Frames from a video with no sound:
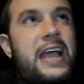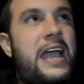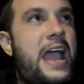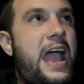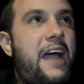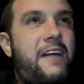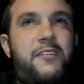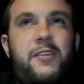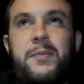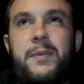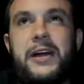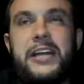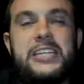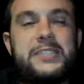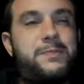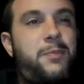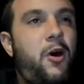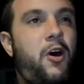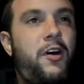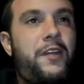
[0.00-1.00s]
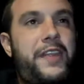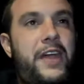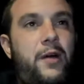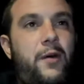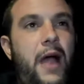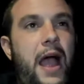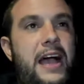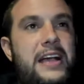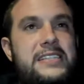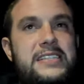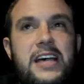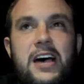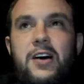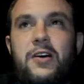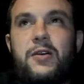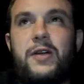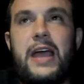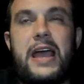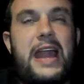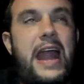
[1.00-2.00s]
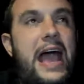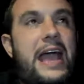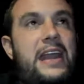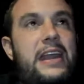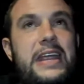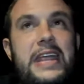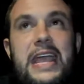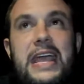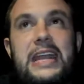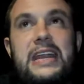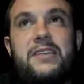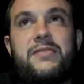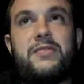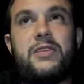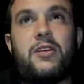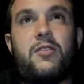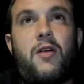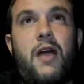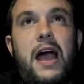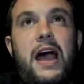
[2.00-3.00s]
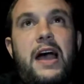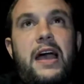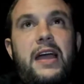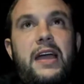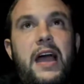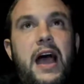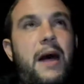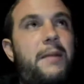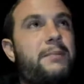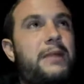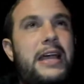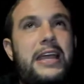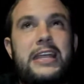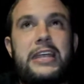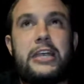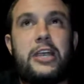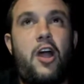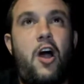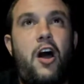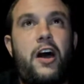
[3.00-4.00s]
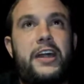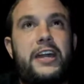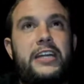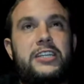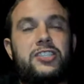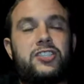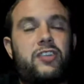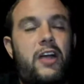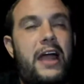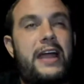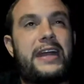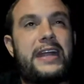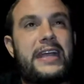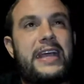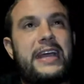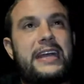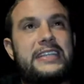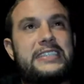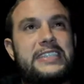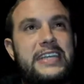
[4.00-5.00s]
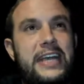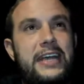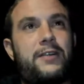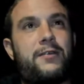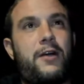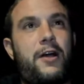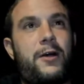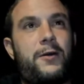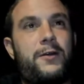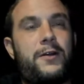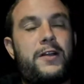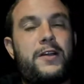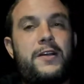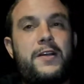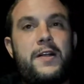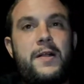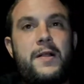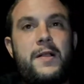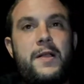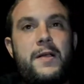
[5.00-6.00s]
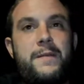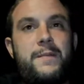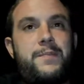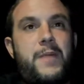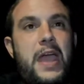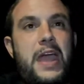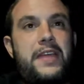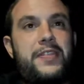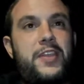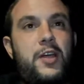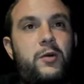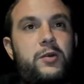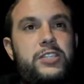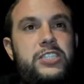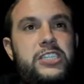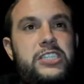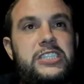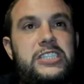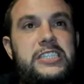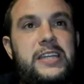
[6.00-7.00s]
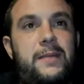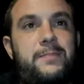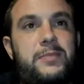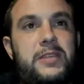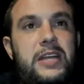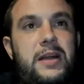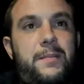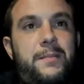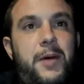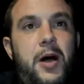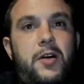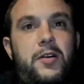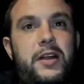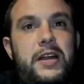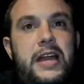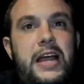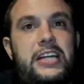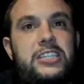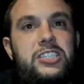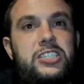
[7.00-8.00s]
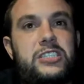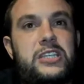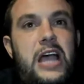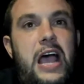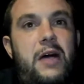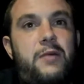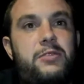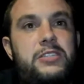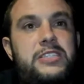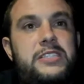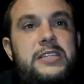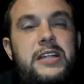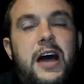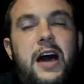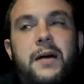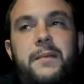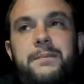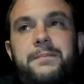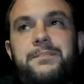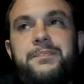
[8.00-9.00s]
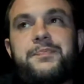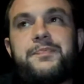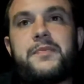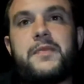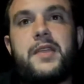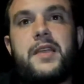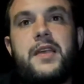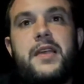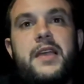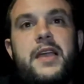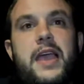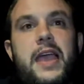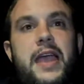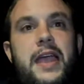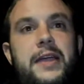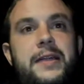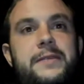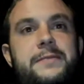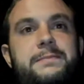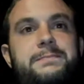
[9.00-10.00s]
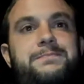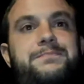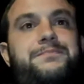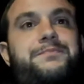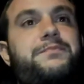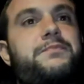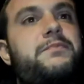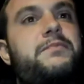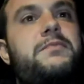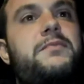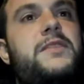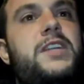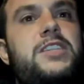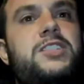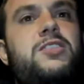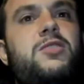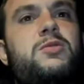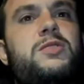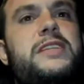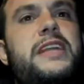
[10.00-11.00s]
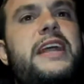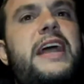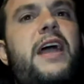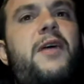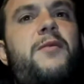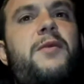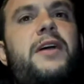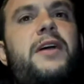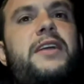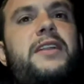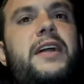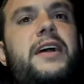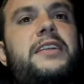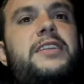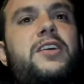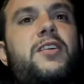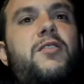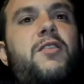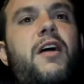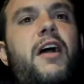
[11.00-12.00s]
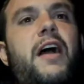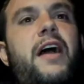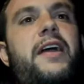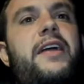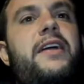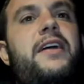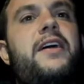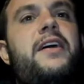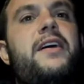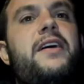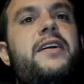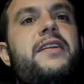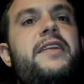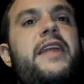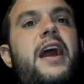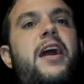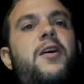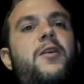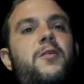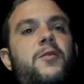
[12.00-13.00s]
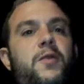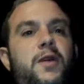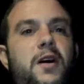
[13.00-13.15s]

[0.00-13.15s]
everybody's bawling their eyes out and I can't even cry. I'm like yawning, trying to get a tear out. There was just something about it. I was numb. And so today I really like to cry. Now,